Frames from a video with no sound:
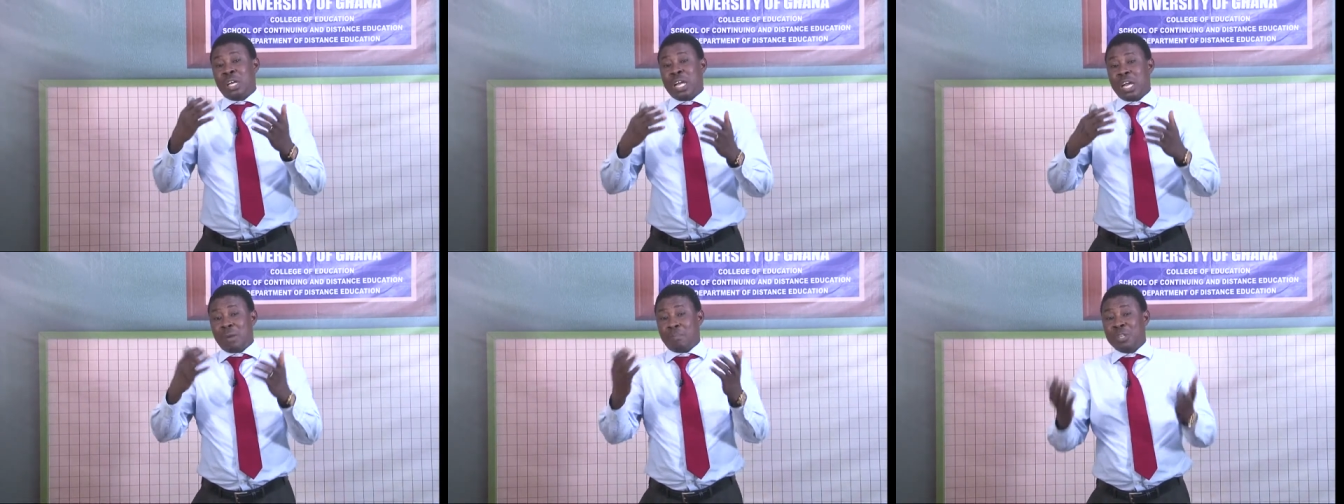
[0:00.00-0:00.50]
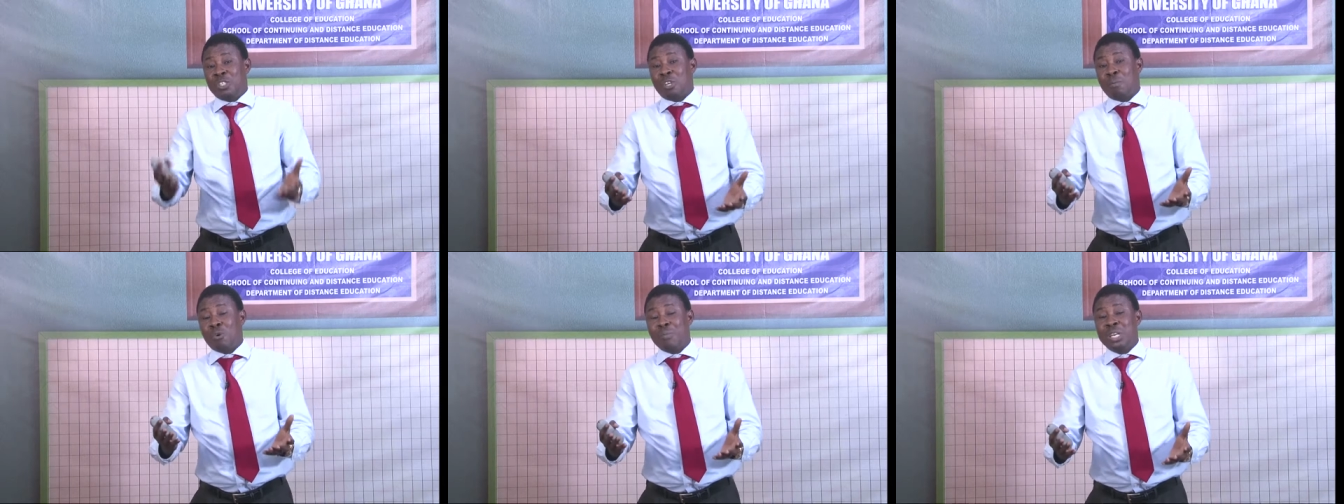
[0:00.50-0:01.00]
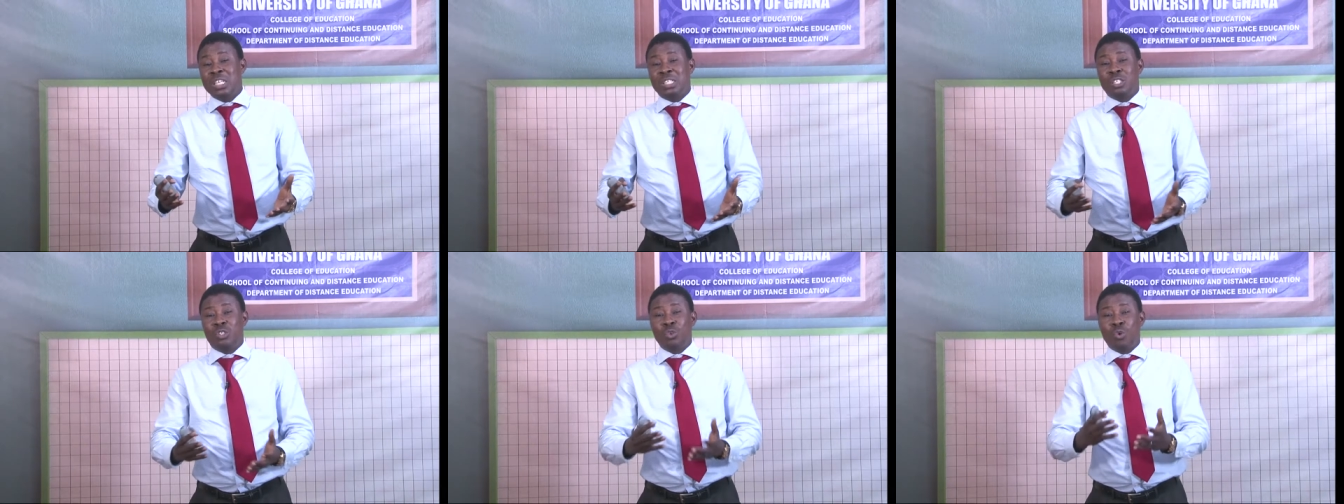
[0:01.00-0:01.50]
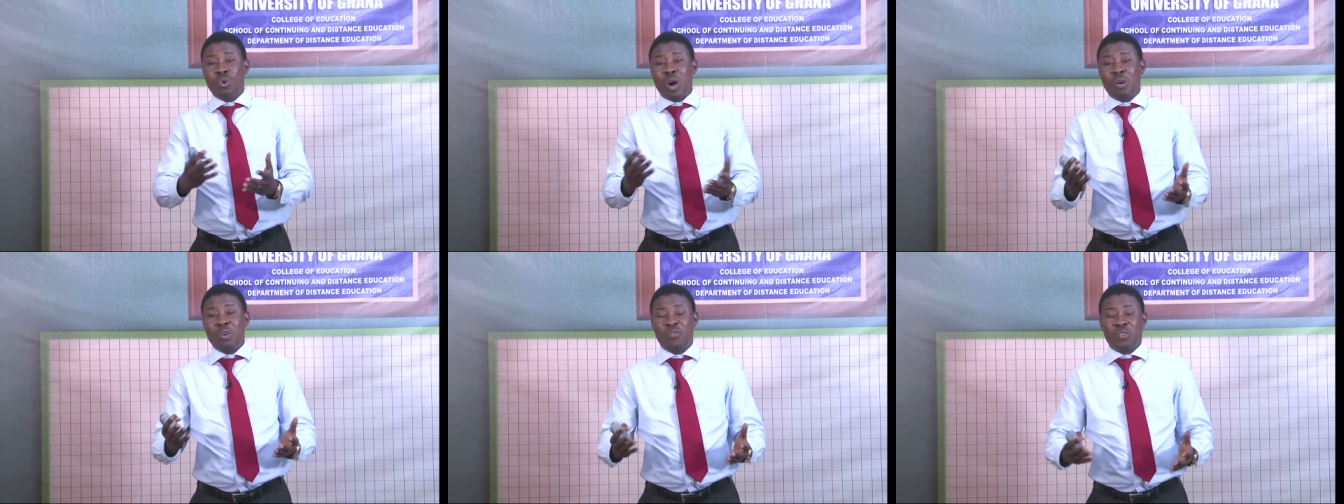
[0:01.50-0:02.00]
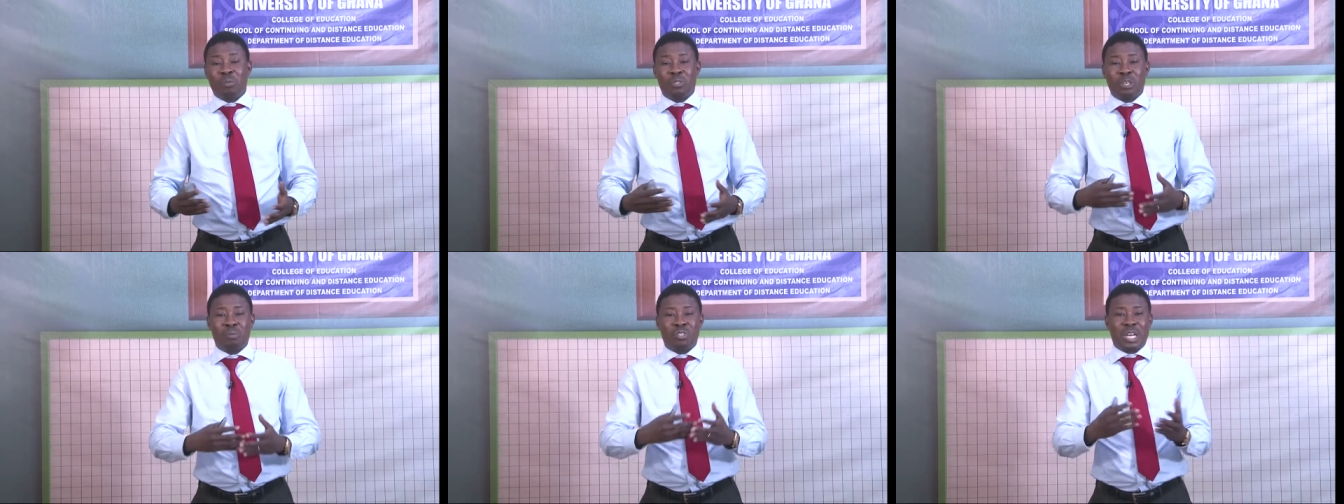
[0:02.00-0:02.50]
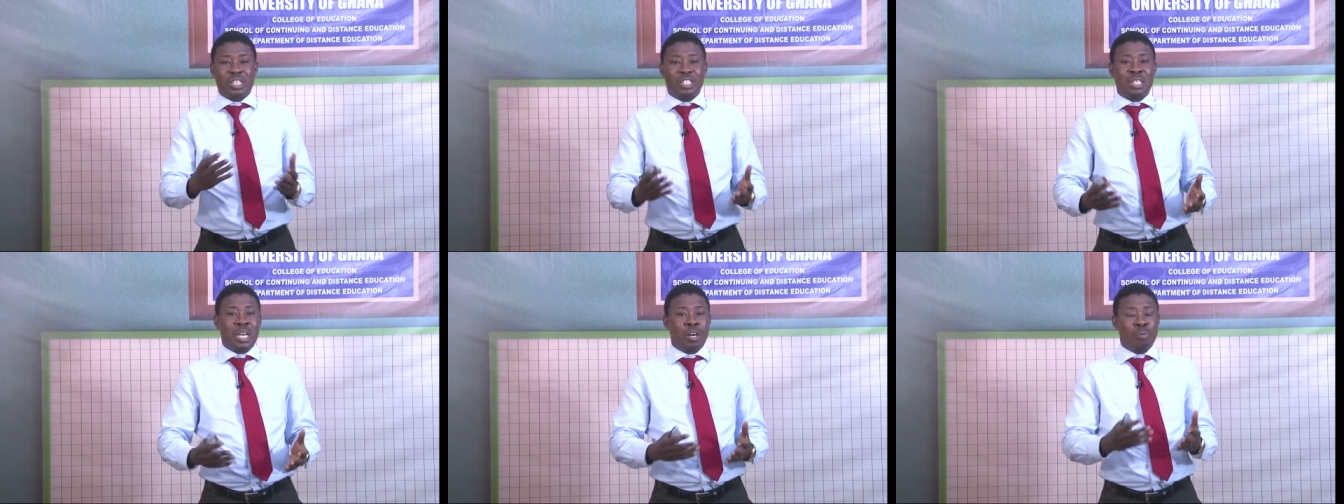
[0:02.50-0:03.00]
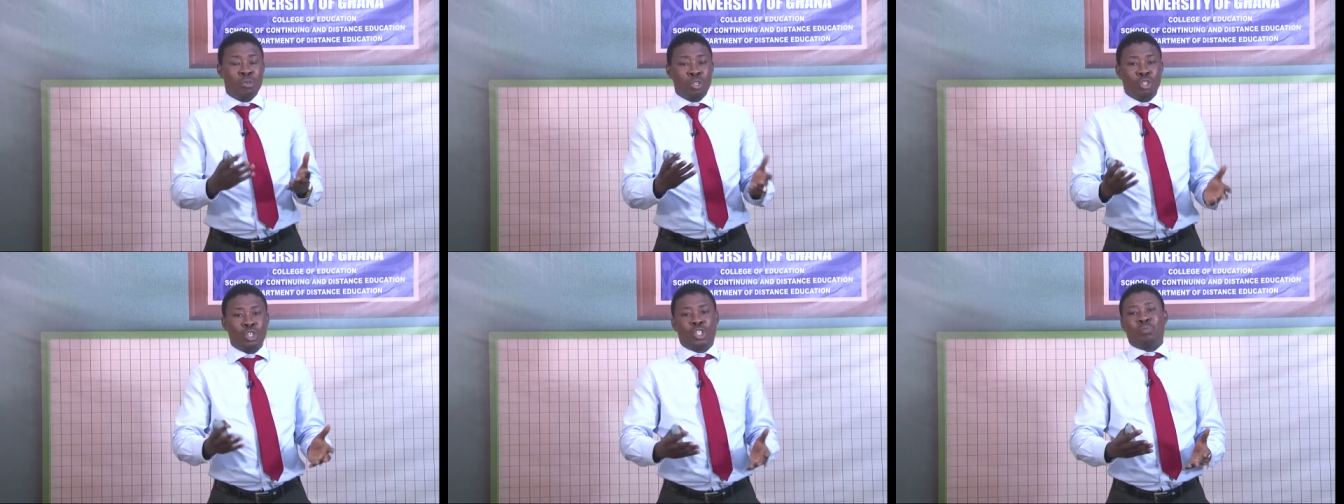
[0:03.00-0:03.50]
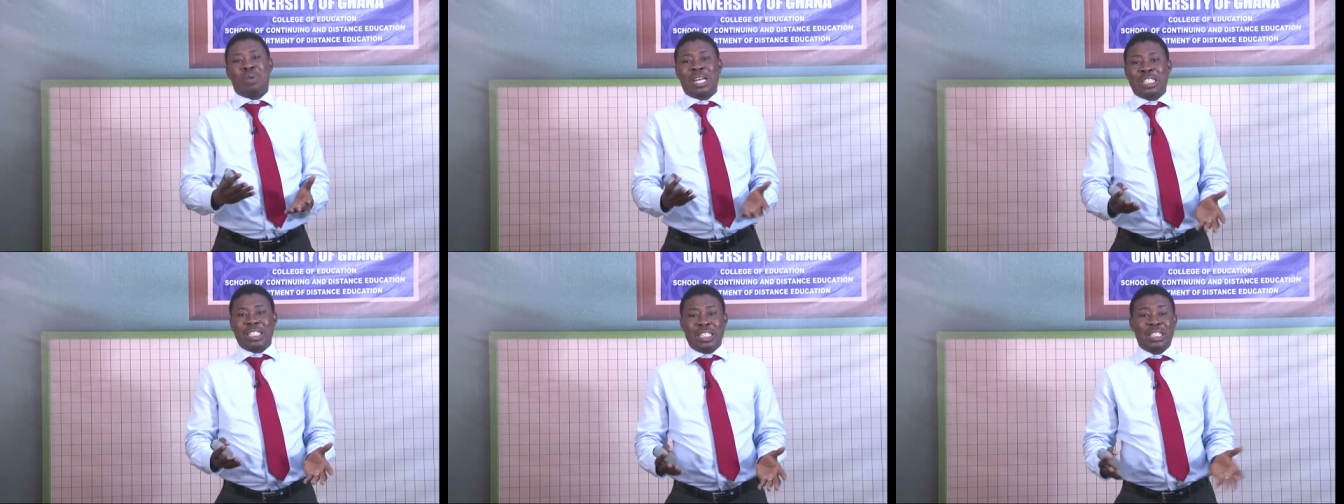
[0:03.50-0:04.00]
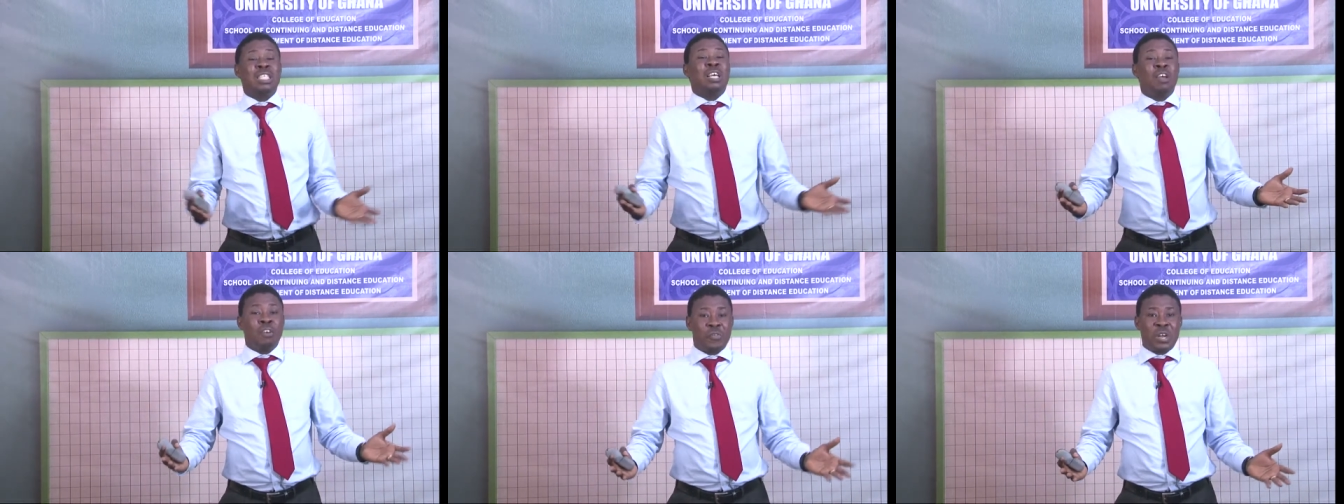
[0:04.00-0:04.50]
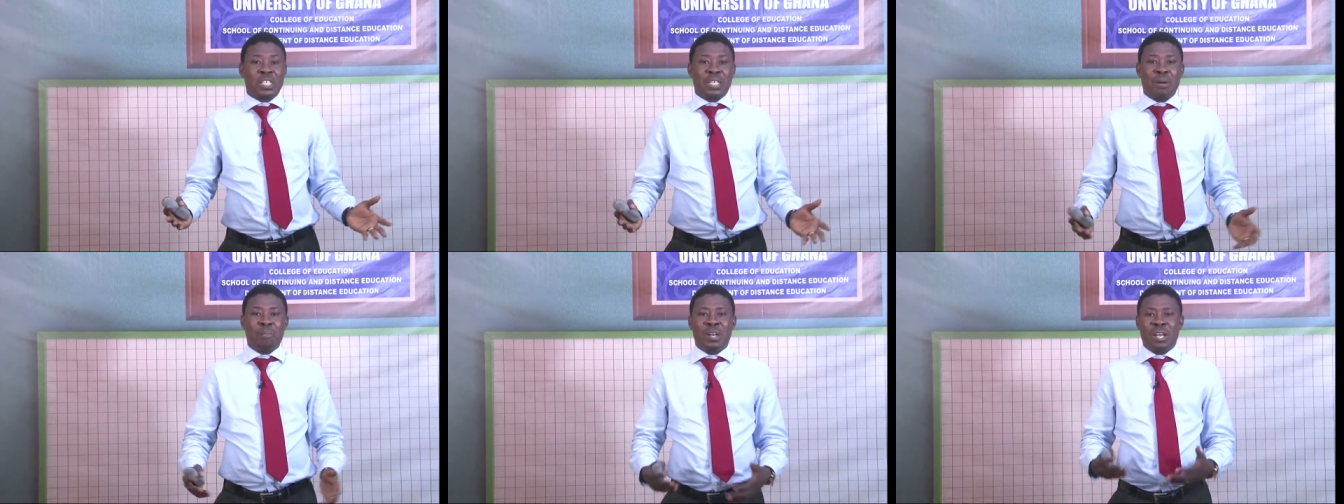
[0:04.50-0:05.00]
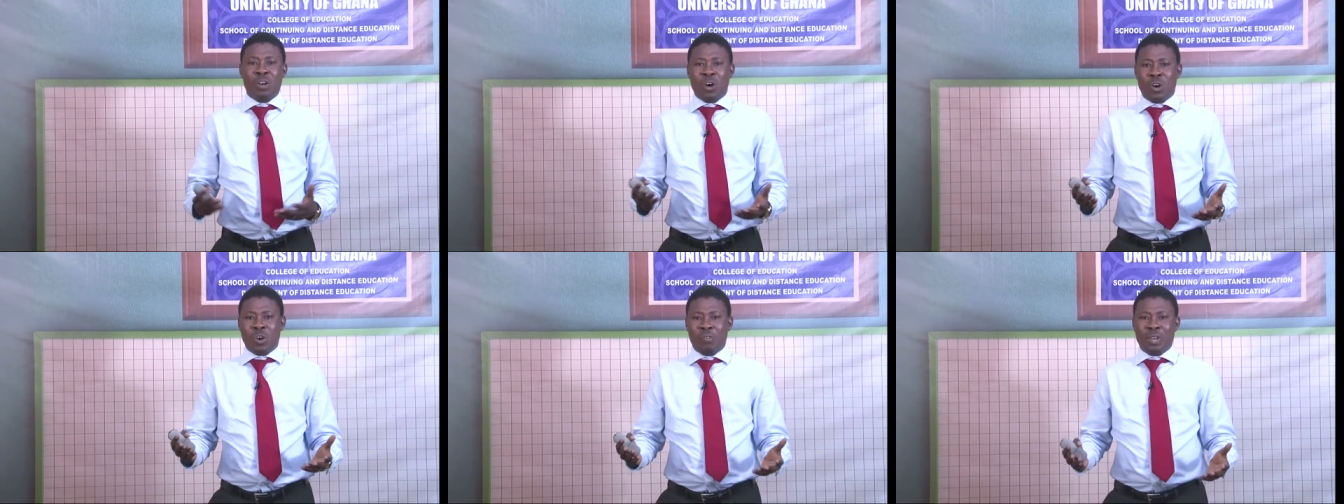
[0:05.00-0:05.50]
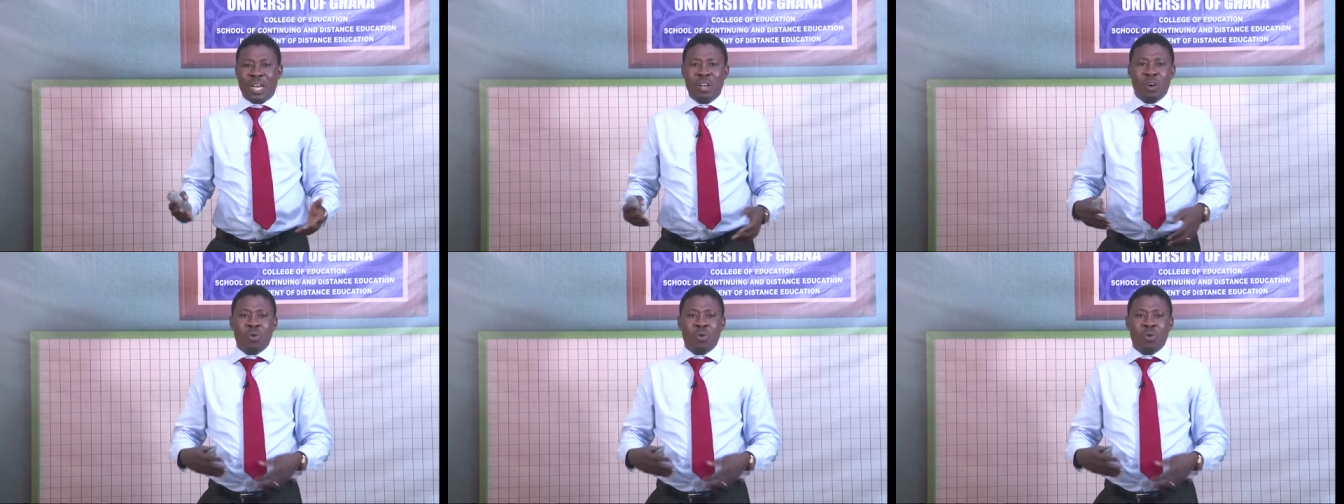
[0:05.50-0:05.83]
helping some communities to go away from some traditional obnoxious practices, for example, and all of that.